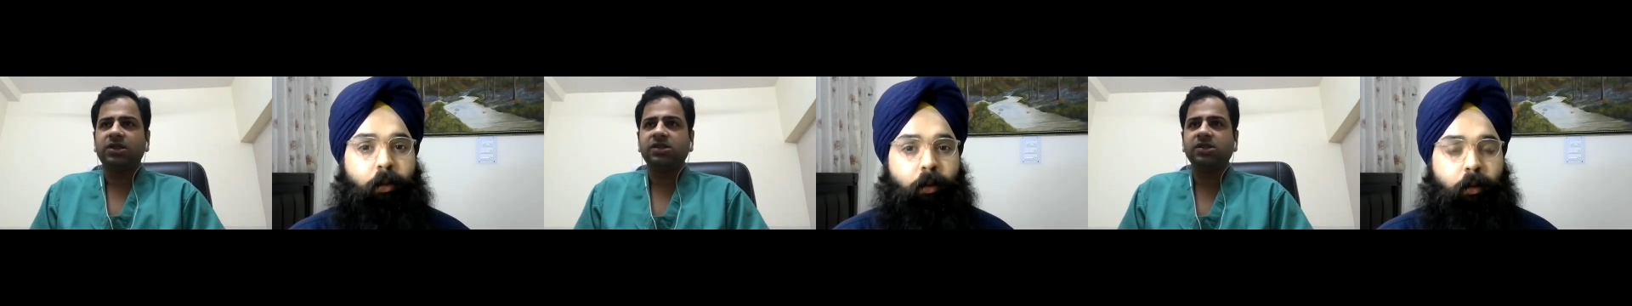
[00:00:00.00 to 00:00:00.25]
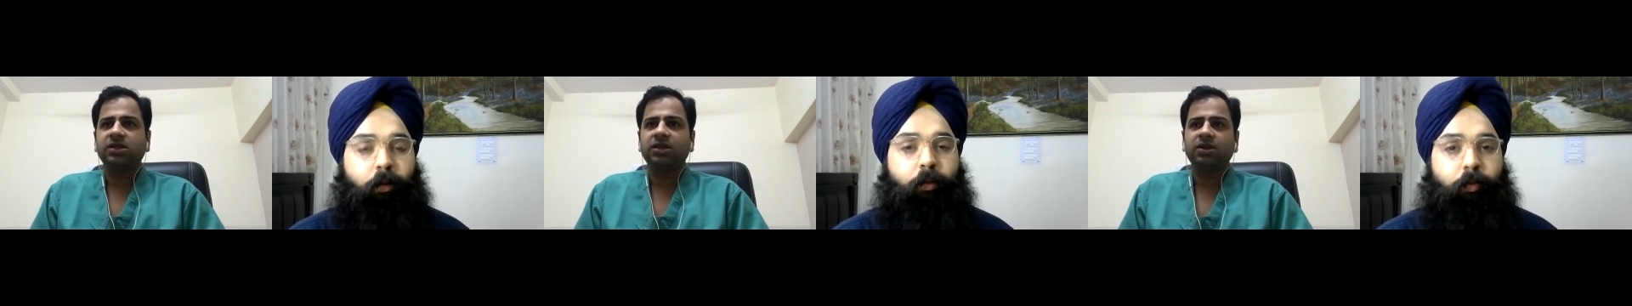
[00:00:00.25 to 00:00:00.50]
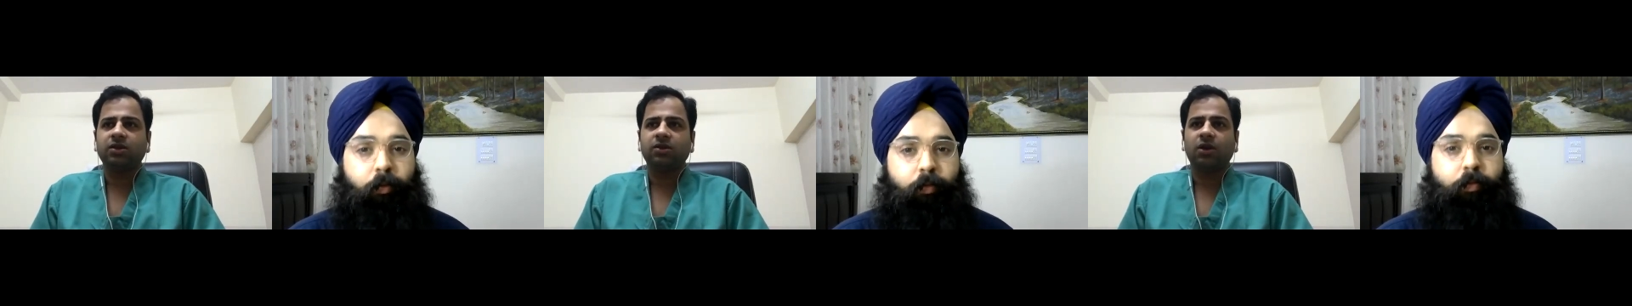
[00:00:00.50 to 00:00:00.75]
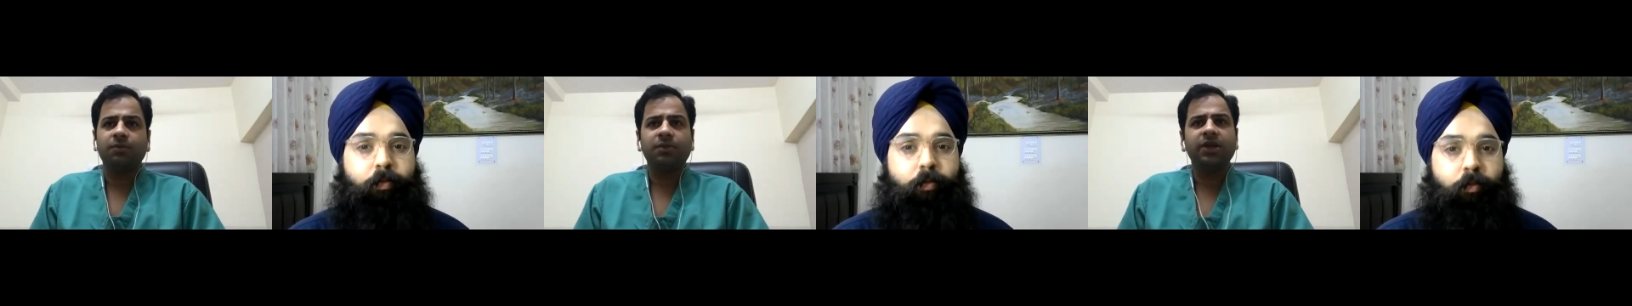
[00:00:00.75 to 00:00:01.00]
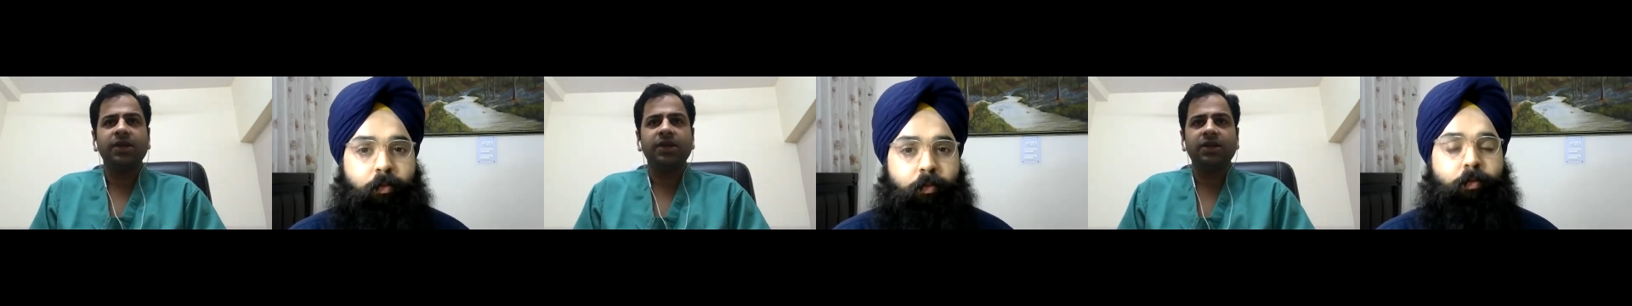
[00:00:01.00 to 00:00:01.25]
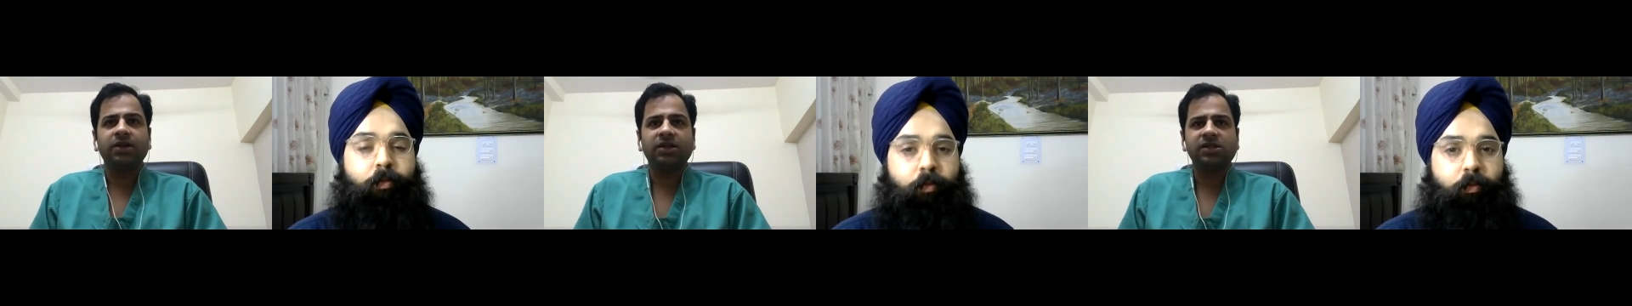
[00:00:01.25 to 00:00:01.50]
Speaker 1: this is a
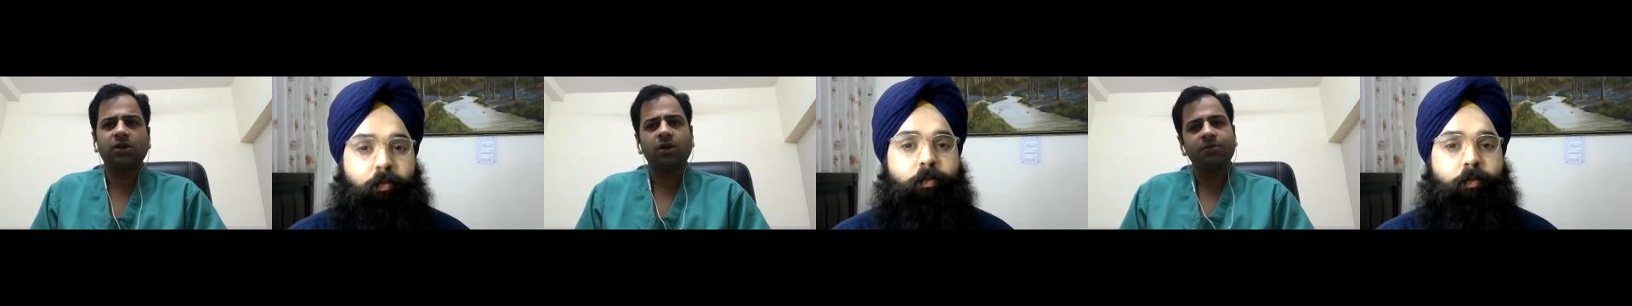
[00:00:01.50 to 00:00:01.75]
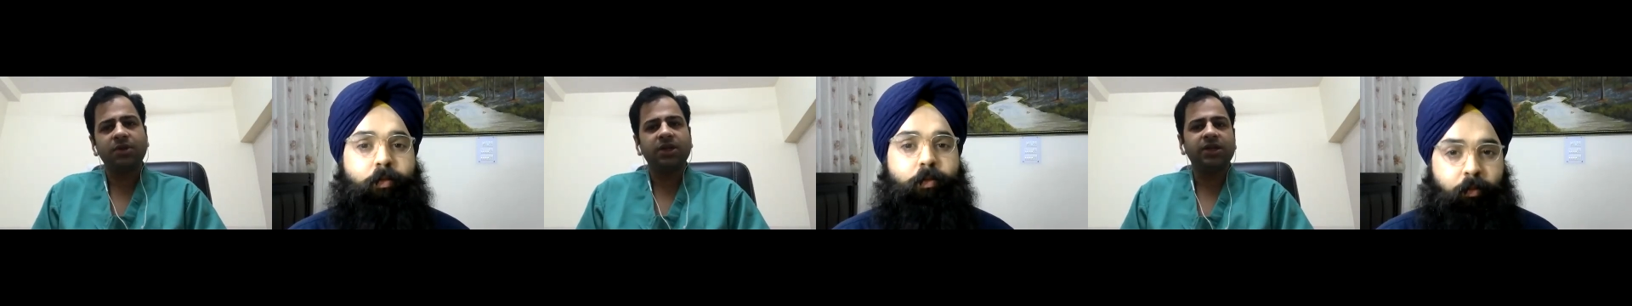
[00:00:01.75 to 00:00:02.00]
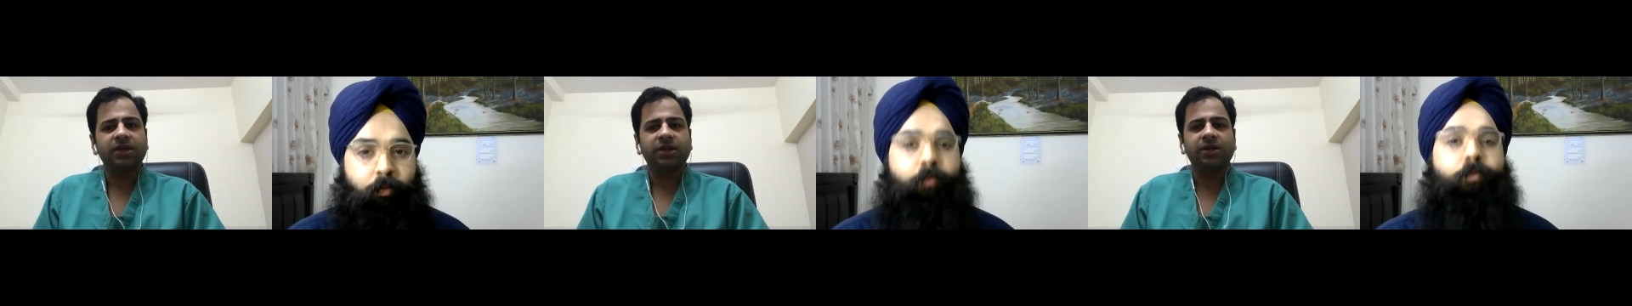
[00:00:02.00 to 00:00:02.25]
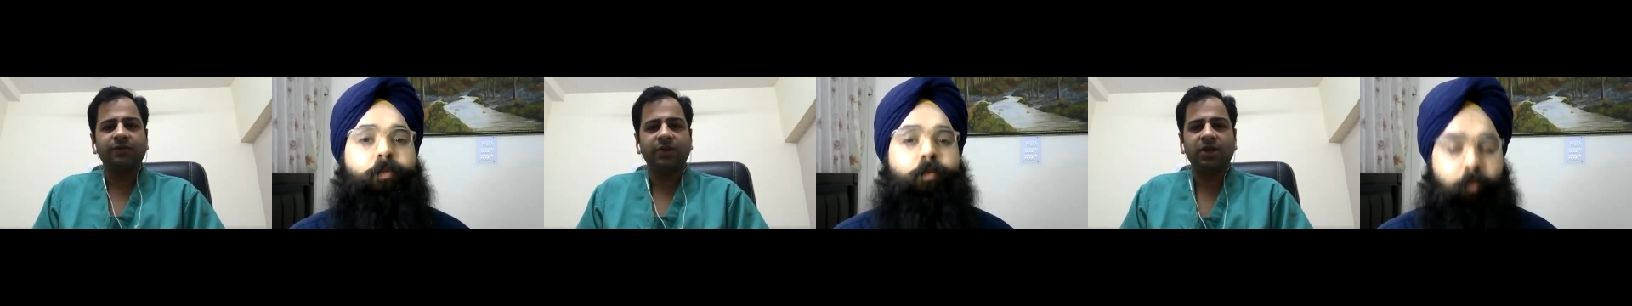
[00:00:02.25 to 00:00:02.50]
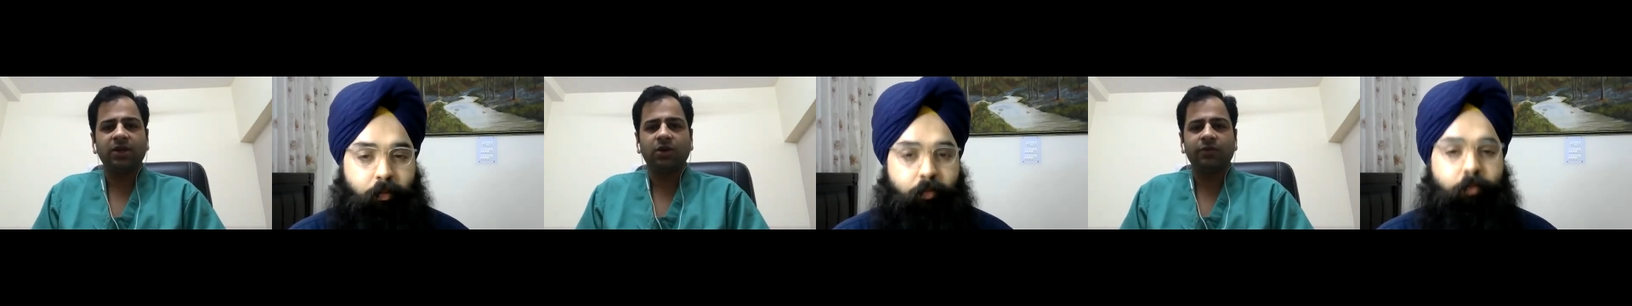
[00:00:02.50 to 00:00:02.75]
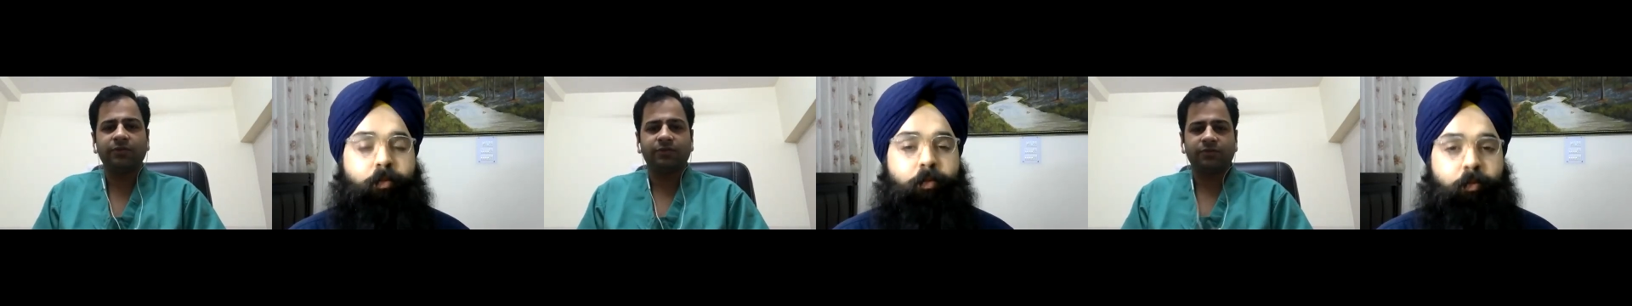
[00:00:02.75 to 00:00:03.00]
complicated there's a complicated way
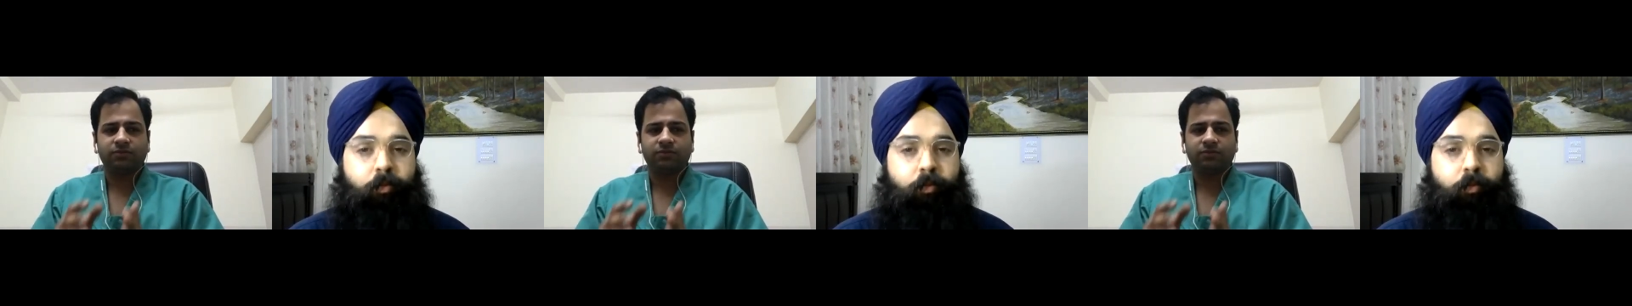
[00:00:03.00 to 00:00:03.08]
of